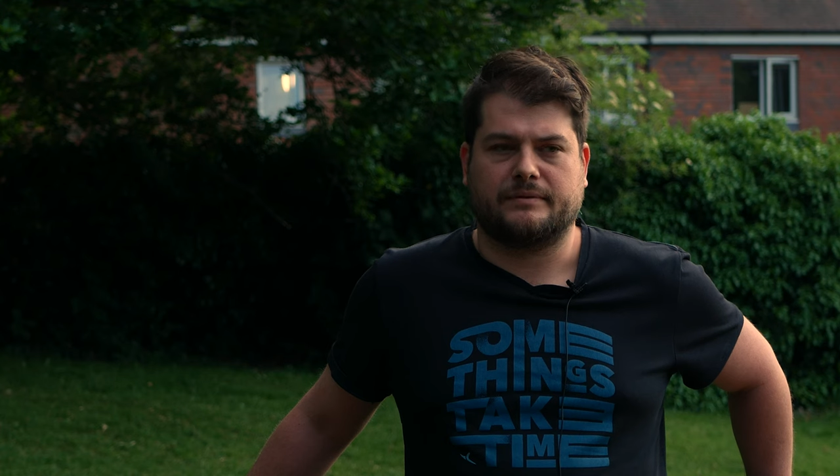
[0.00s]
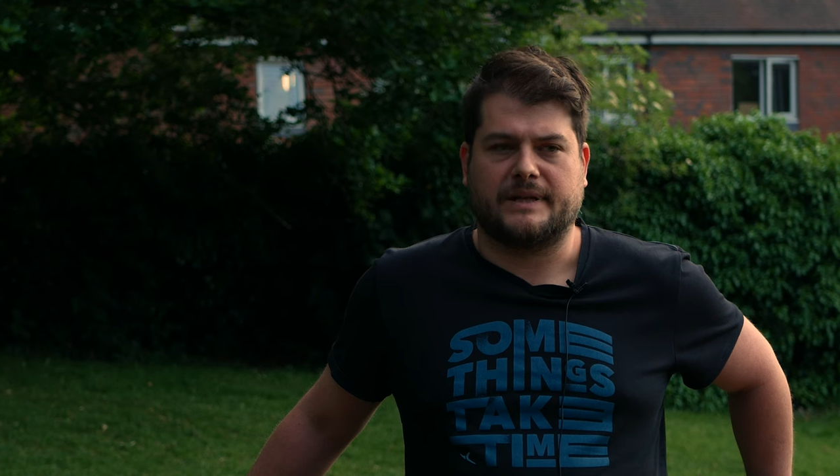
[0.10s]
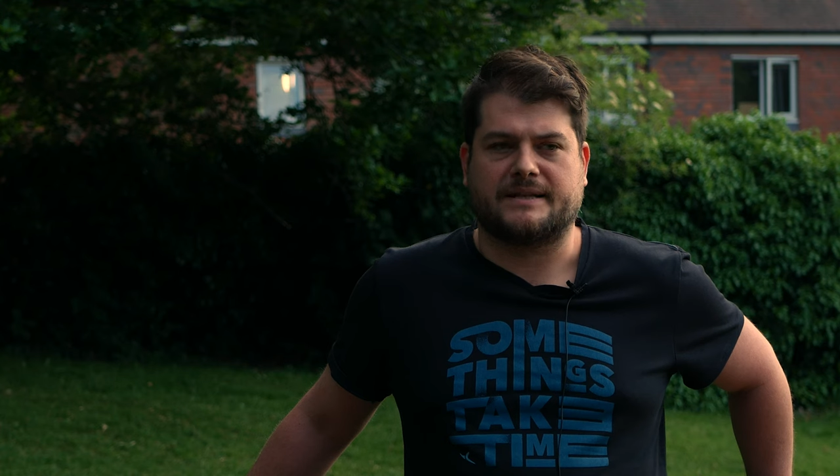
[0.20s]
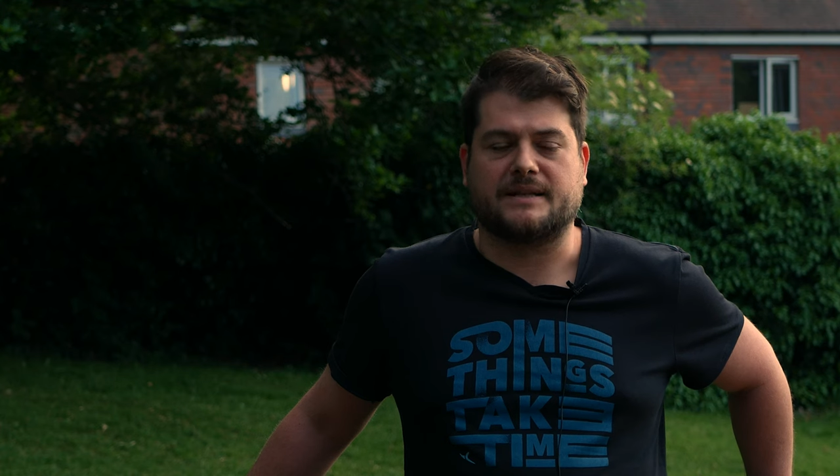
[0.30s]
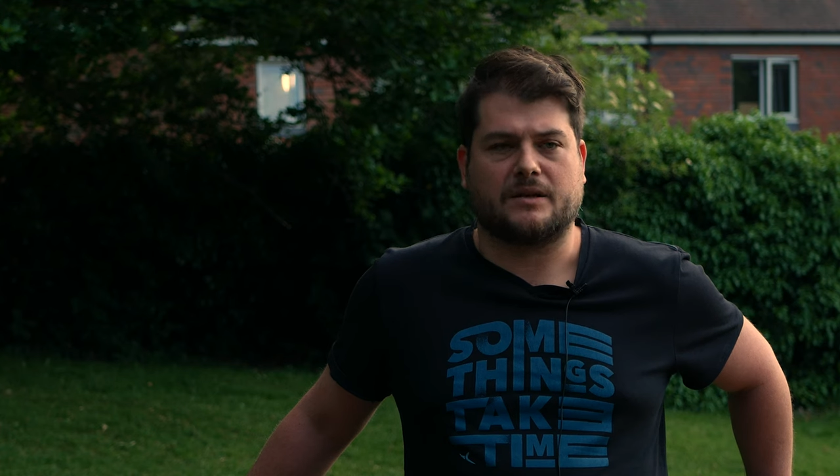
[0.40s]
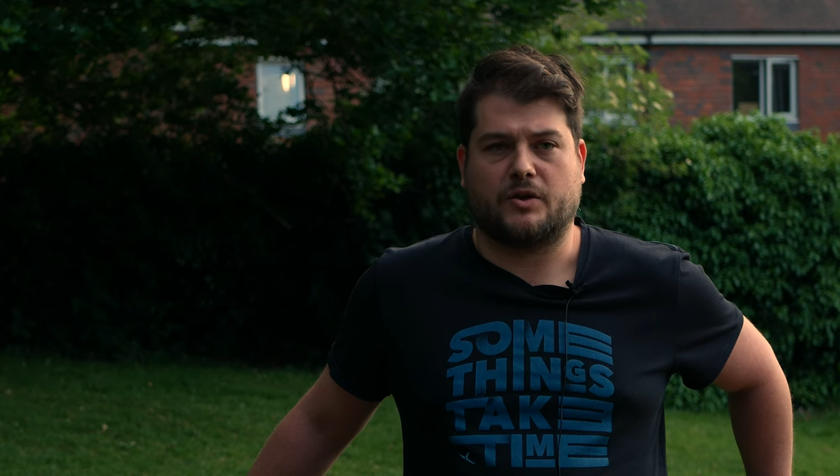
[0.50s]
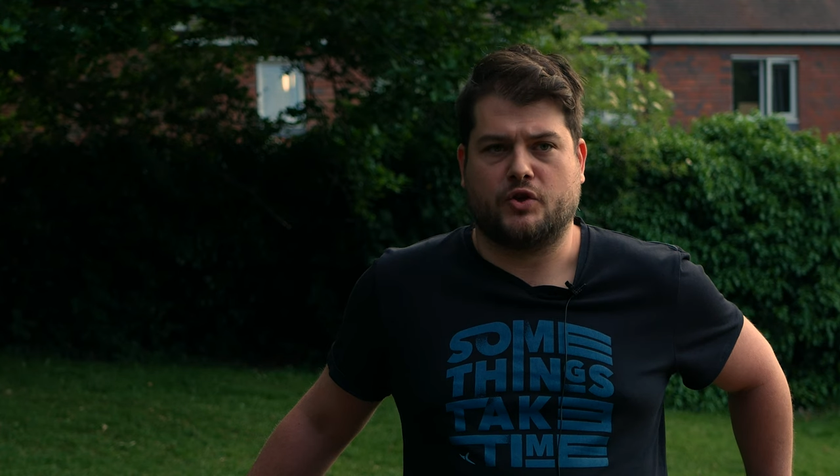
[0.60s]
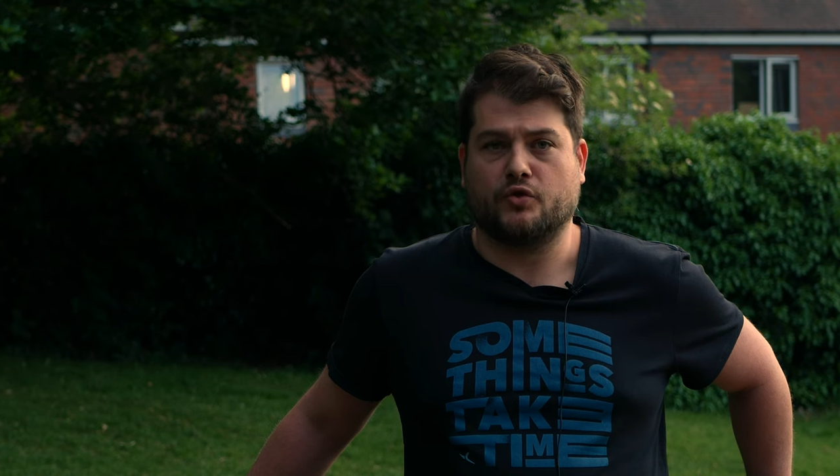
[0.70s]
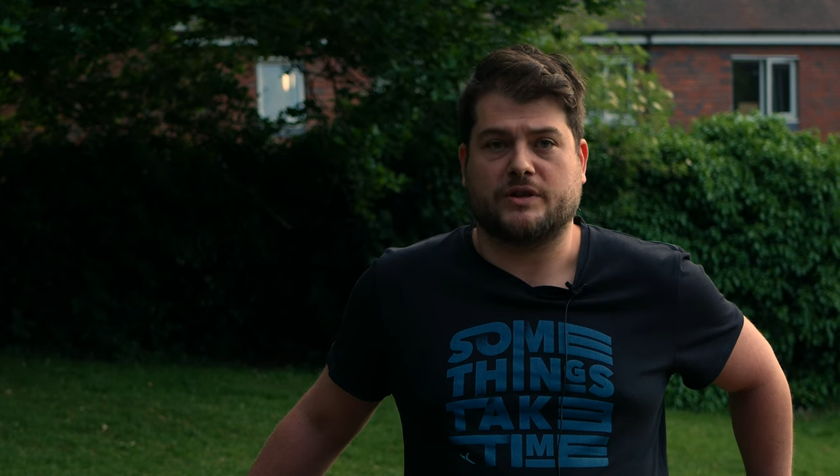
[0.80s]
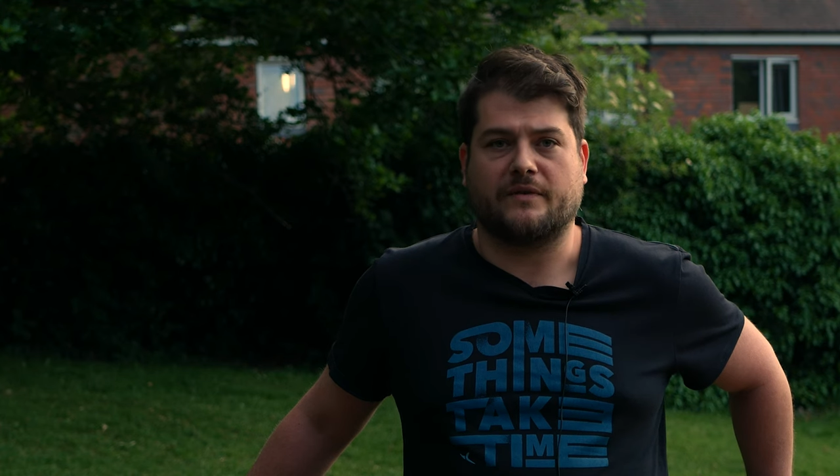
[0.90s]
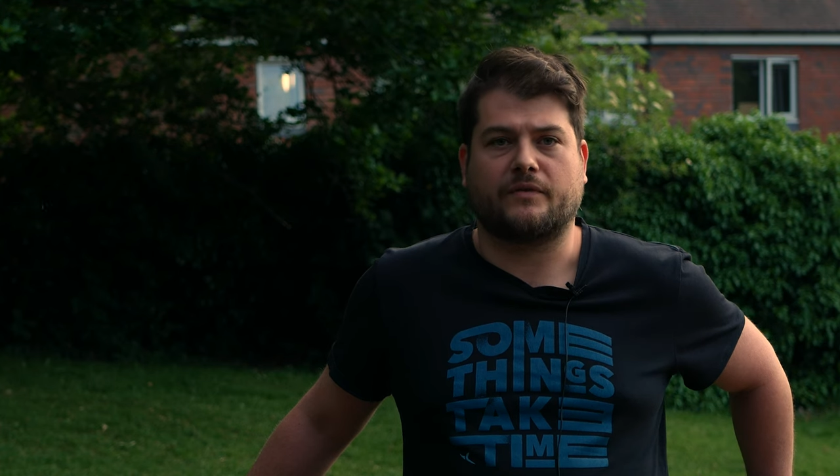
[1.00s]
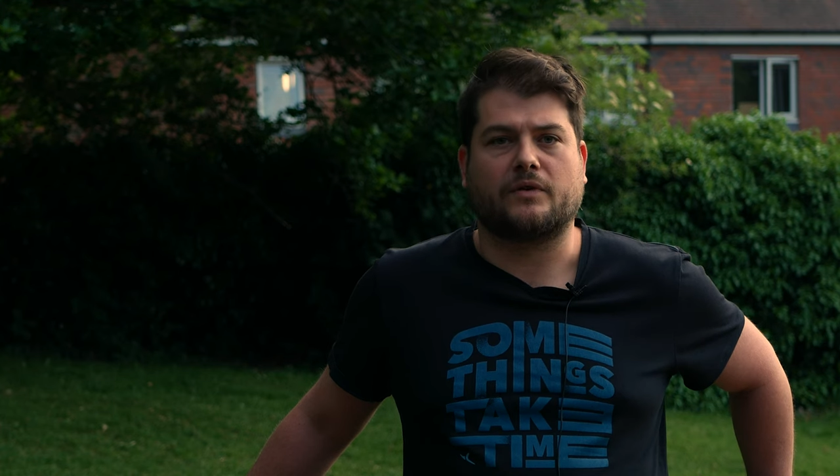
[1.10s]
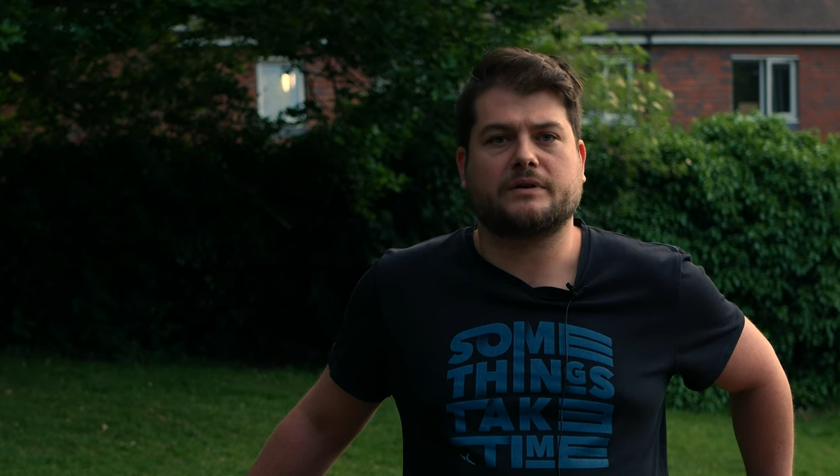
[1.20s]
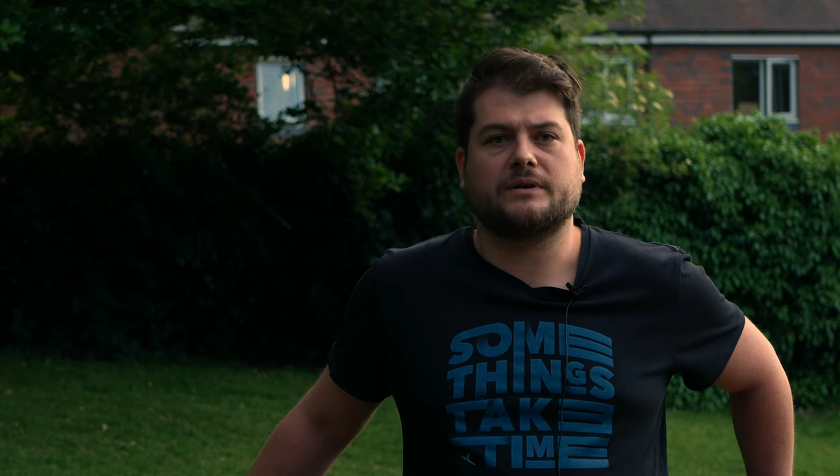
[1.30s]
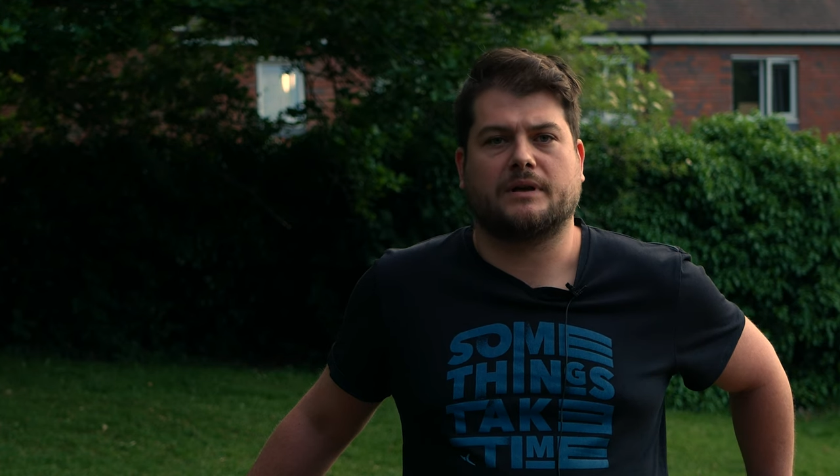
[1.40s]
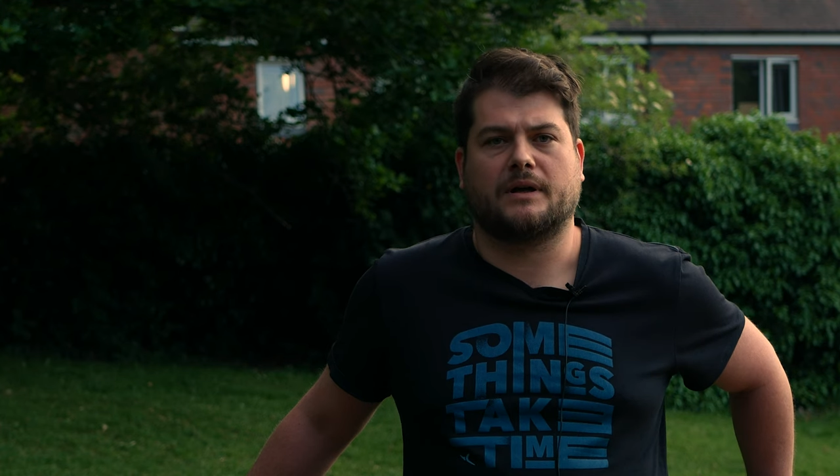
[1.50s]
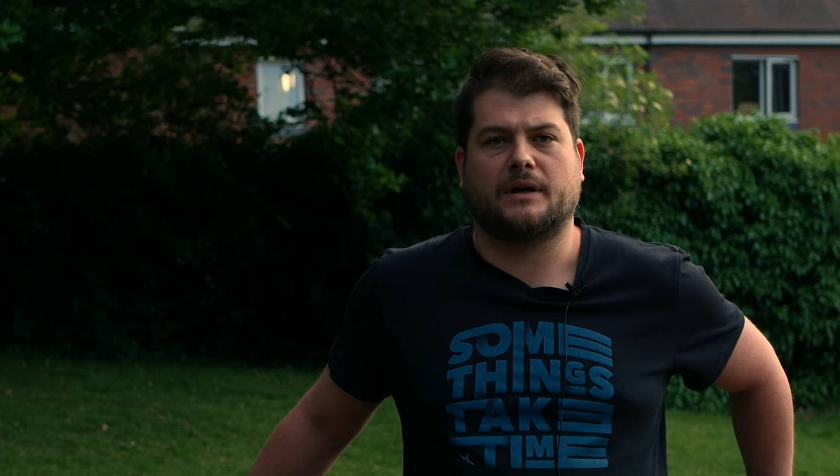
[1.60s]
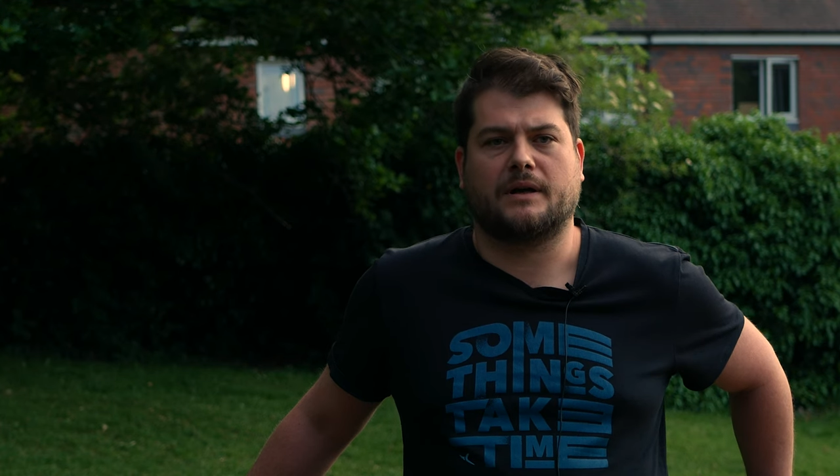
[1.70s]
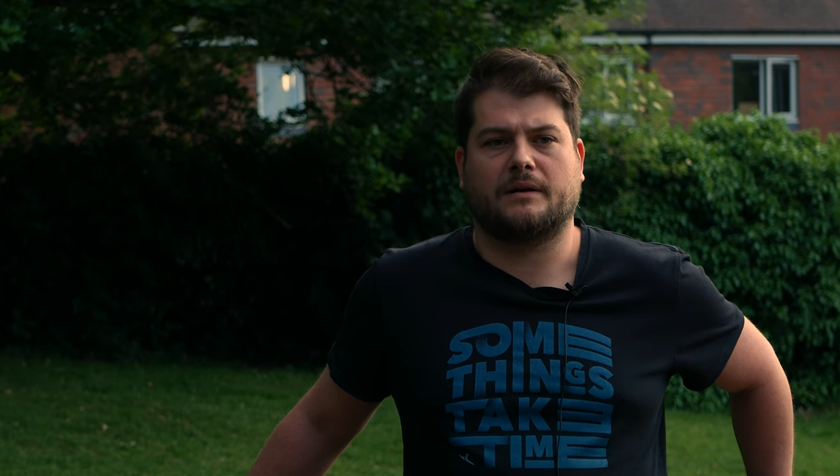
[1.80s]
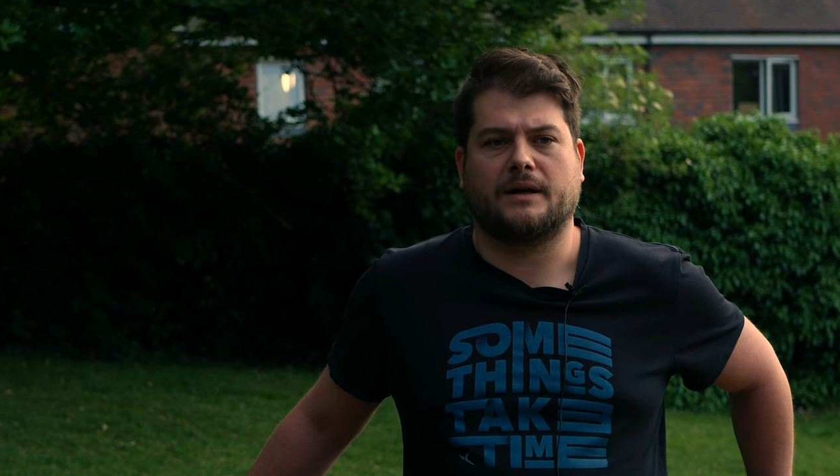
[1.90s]
it's a huge effort
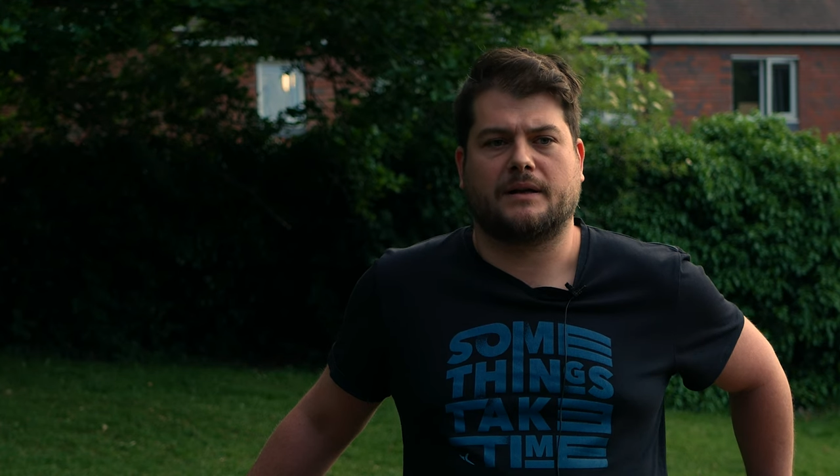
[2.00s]
uh,